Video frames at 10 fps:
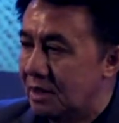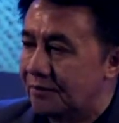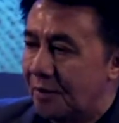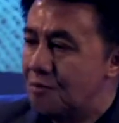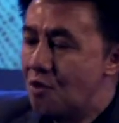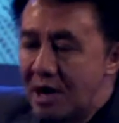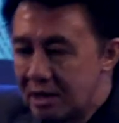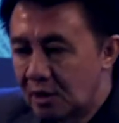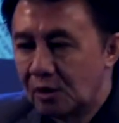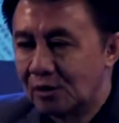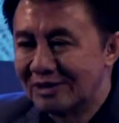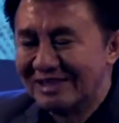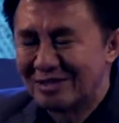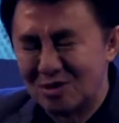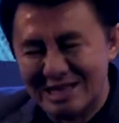from one
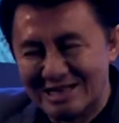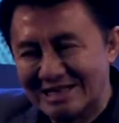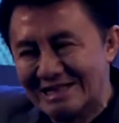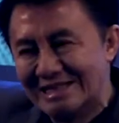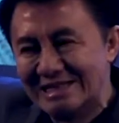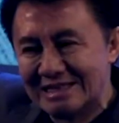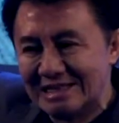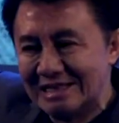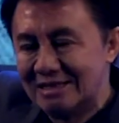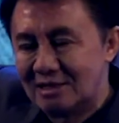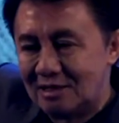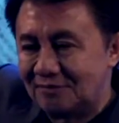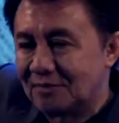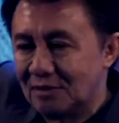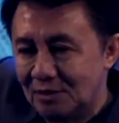glory to another degree
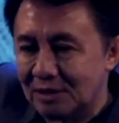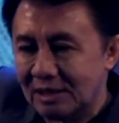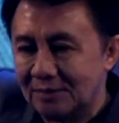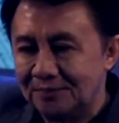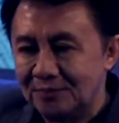of glory.